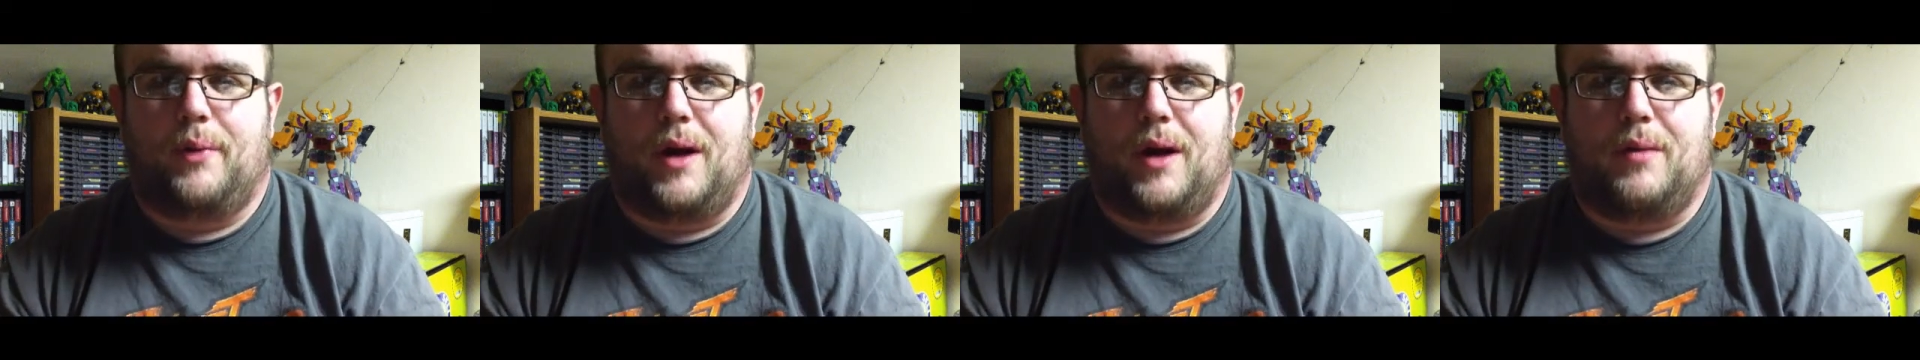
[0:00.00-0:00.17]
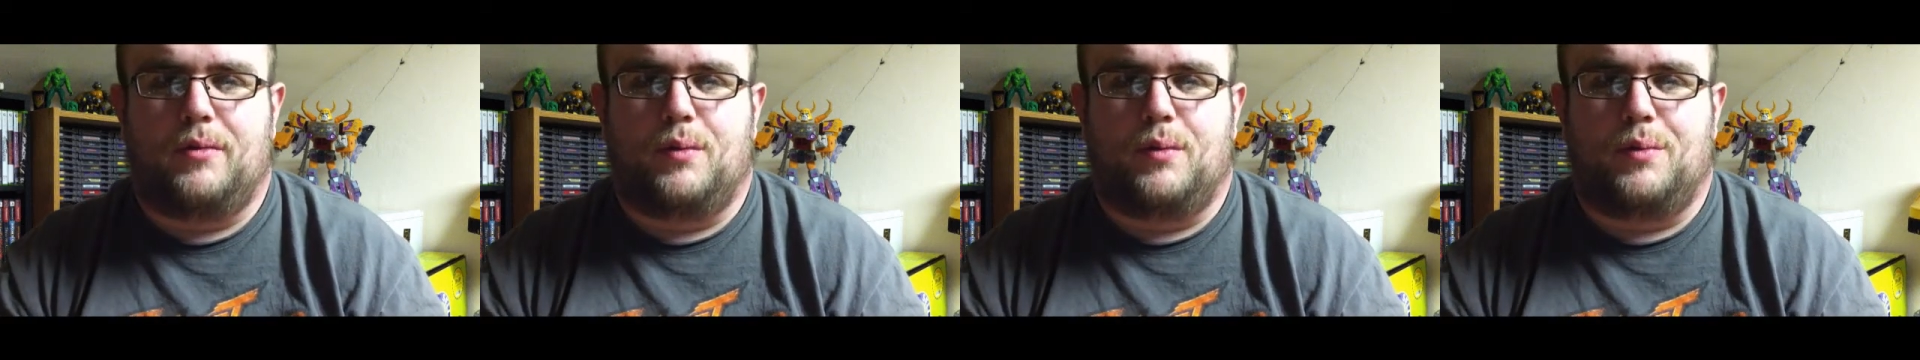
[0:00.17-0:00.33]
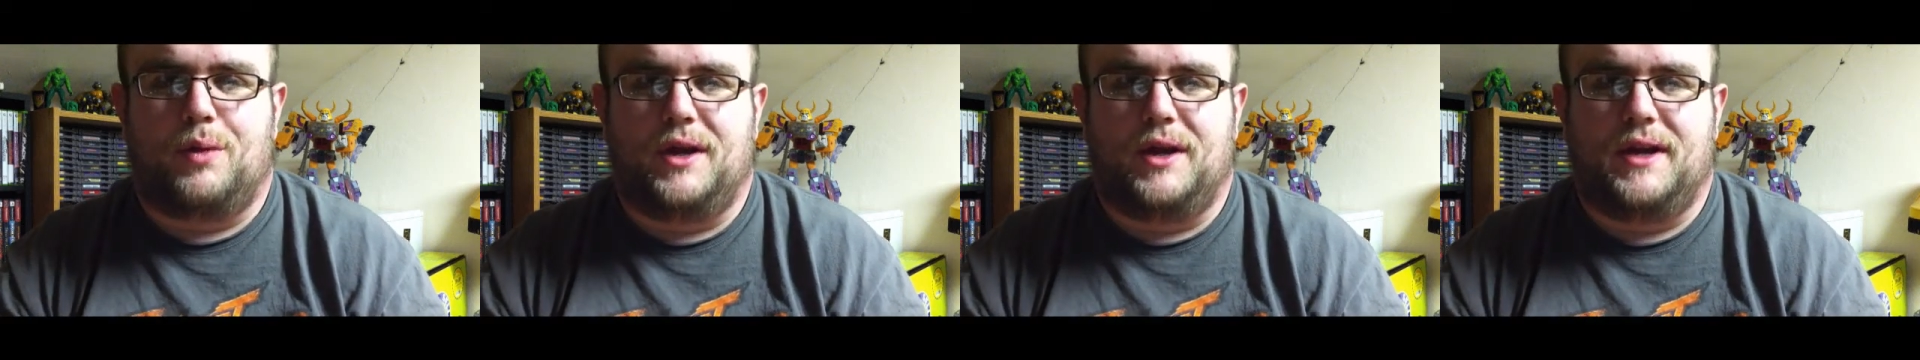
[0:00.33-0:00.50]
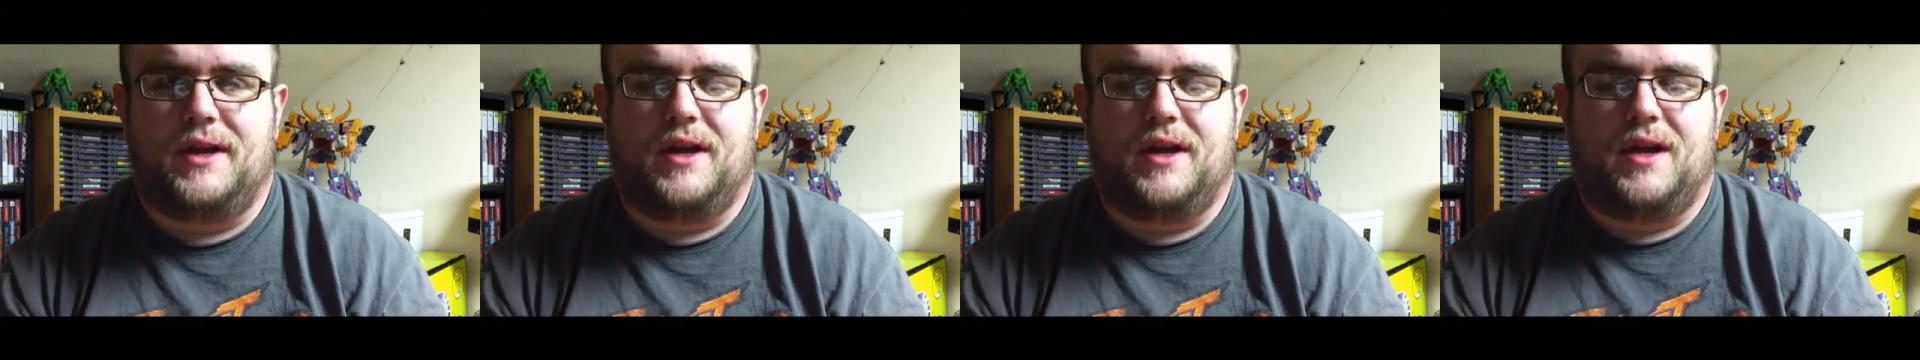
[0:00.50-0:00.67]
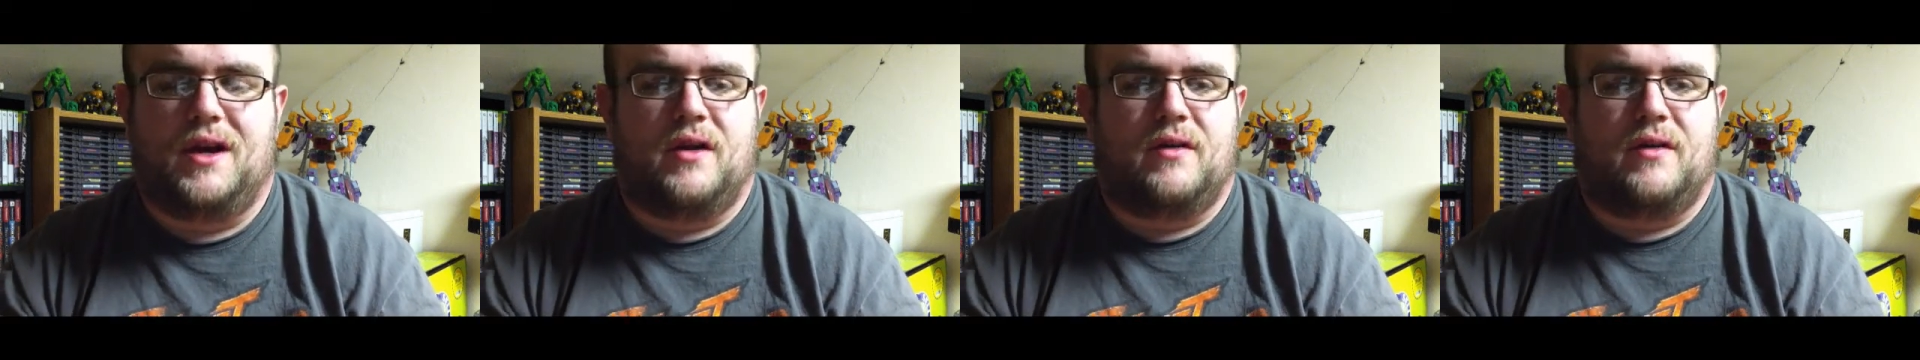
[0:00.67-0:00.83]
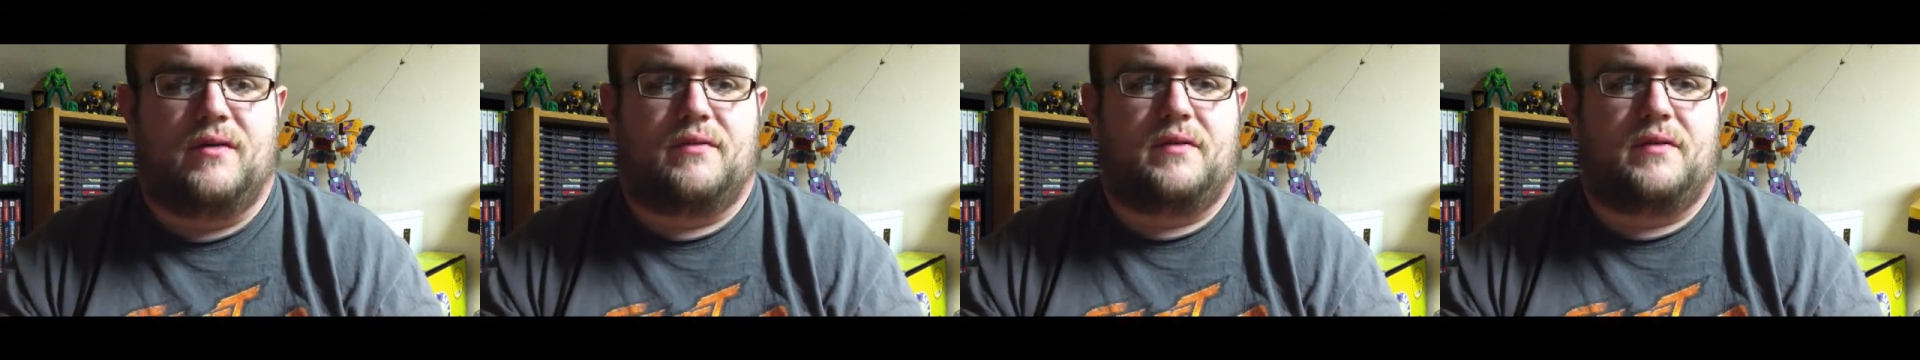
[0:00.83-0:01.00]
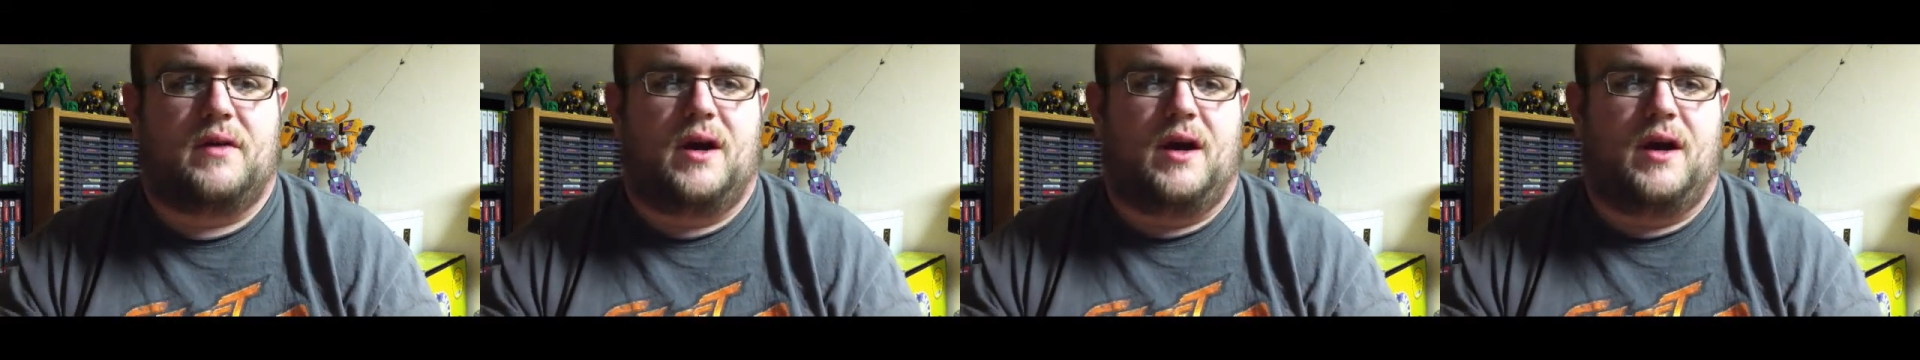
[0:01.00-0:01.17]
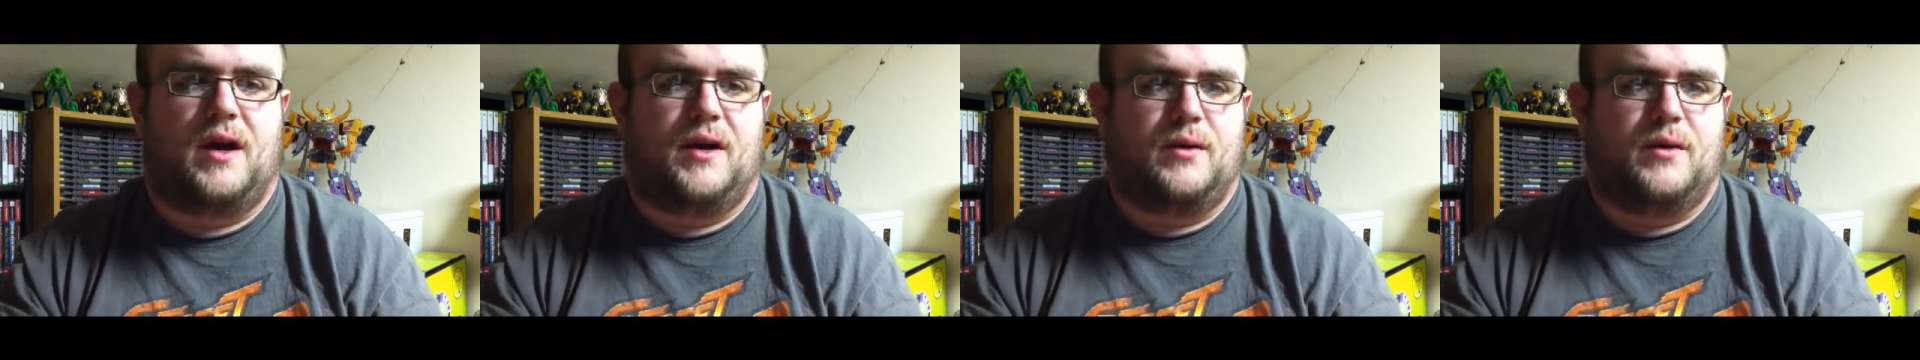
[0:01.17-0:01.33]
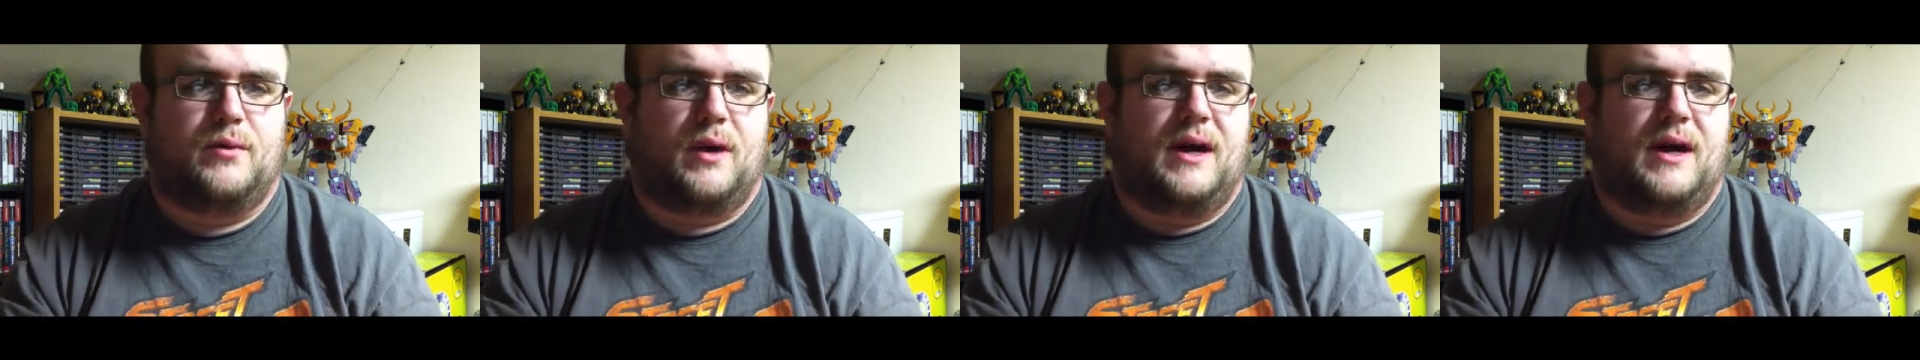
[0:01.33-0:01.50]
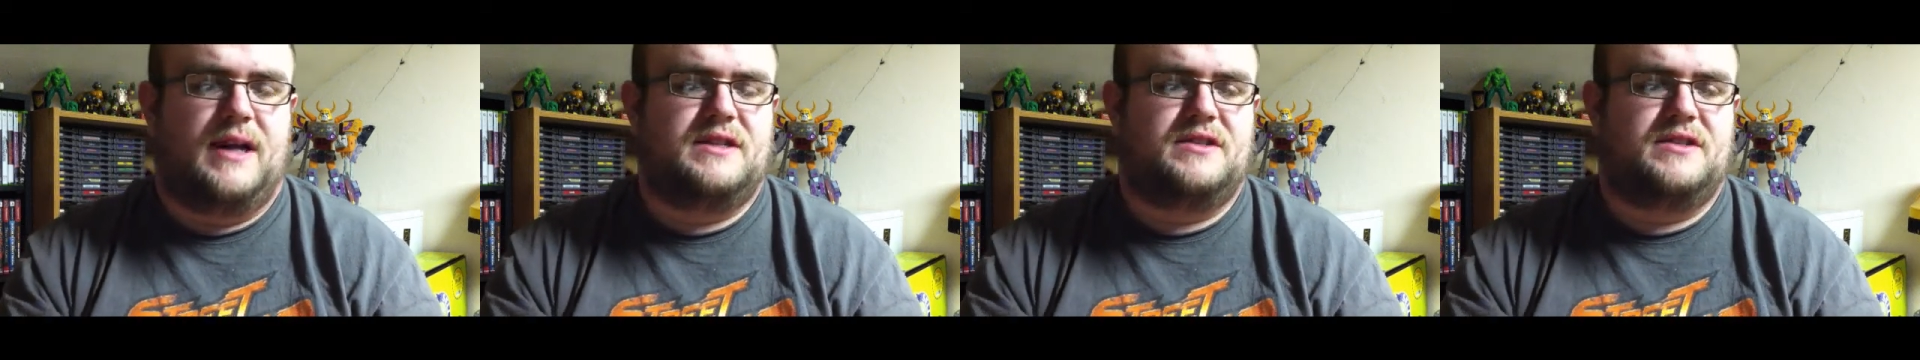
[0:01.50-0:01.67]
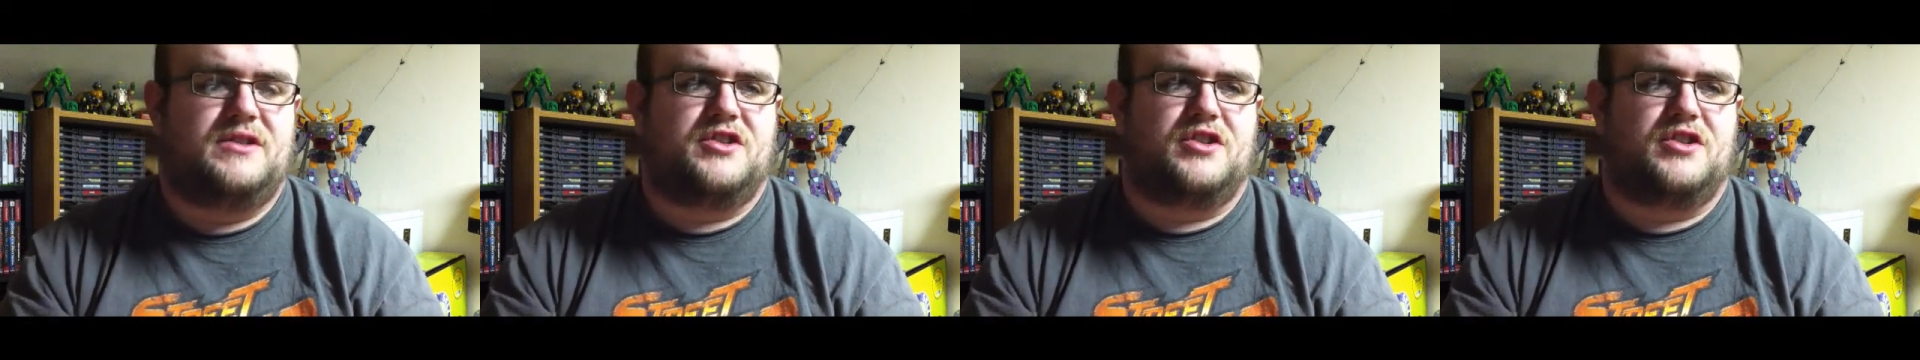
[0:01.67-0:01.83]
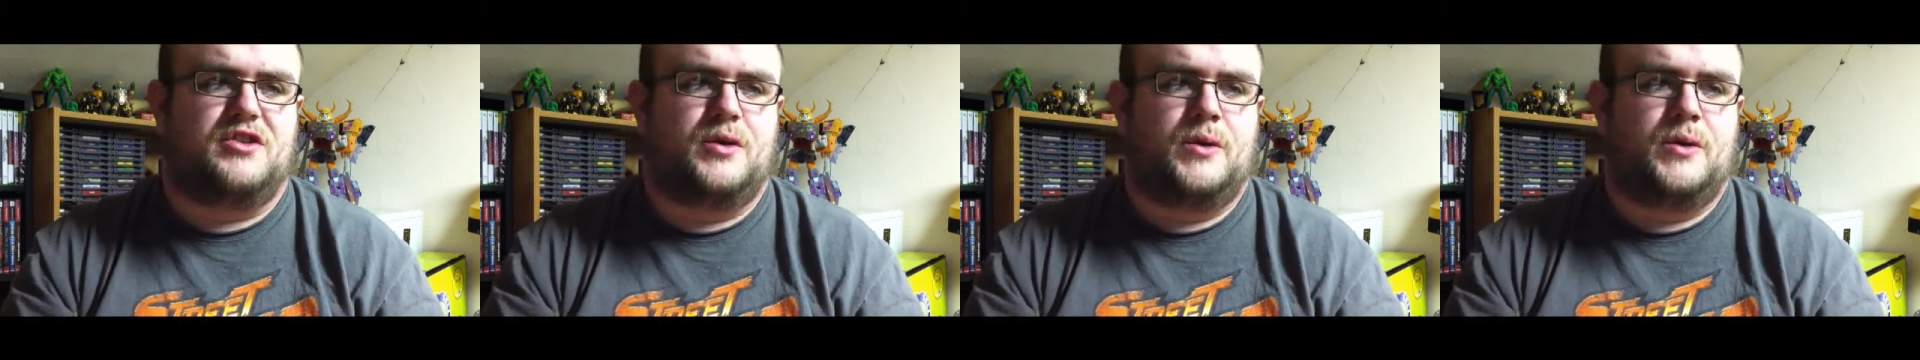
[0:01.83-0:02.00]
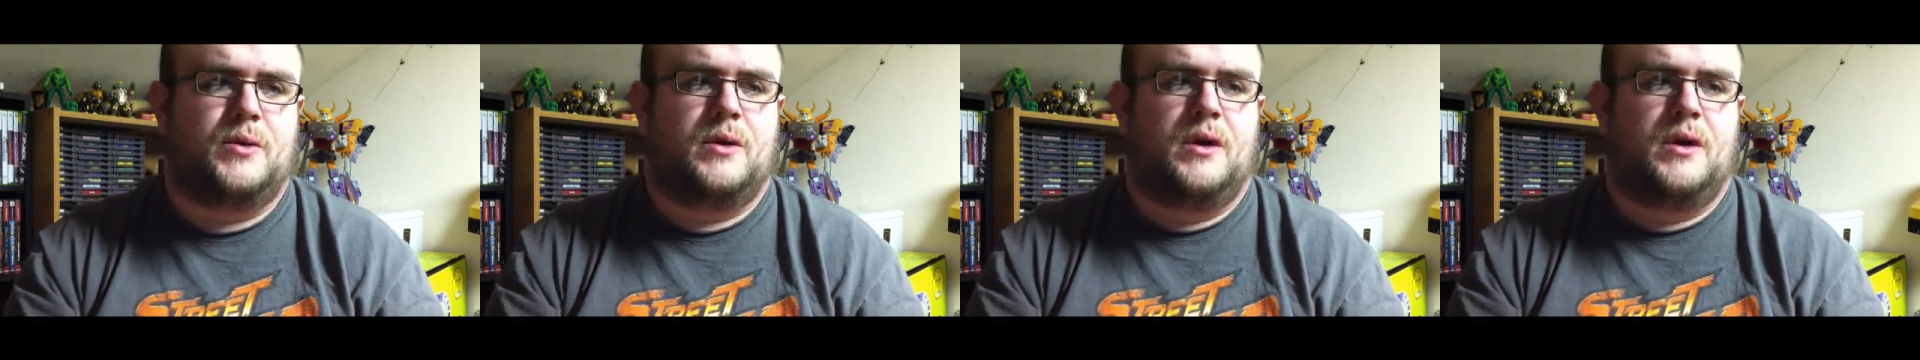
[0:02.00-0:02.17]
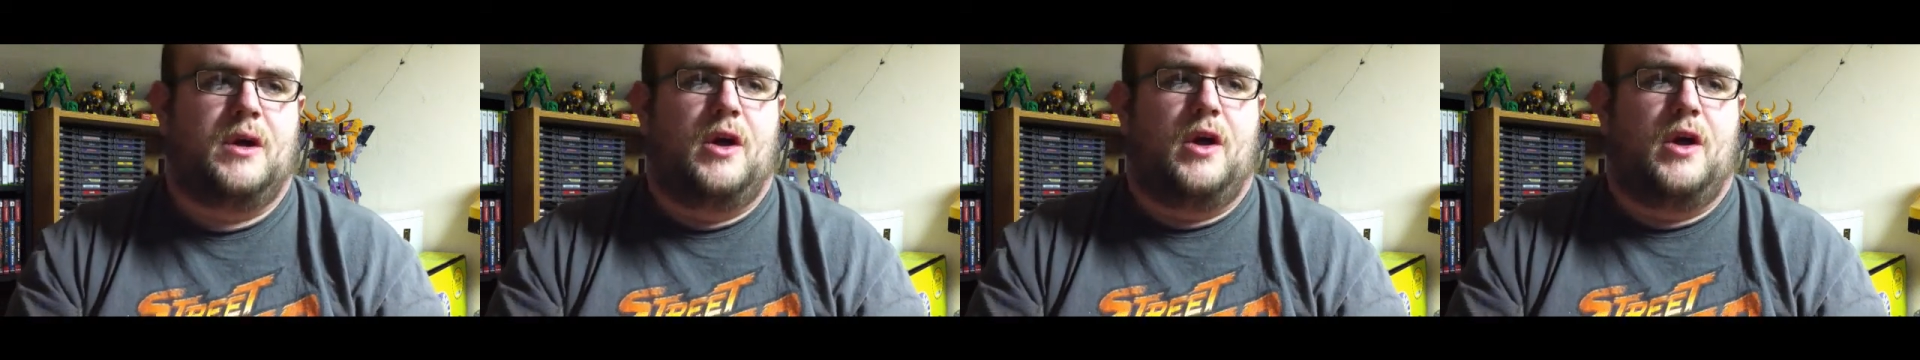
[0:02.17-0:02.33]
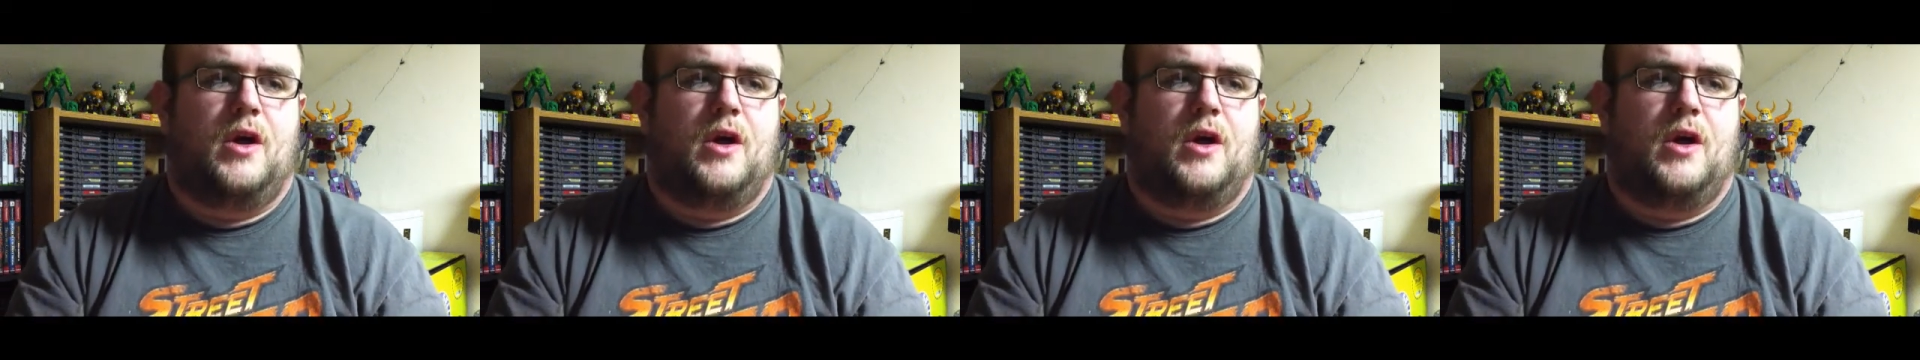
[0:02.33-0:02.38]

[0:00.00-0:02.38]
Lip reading: probably of Raiden 2,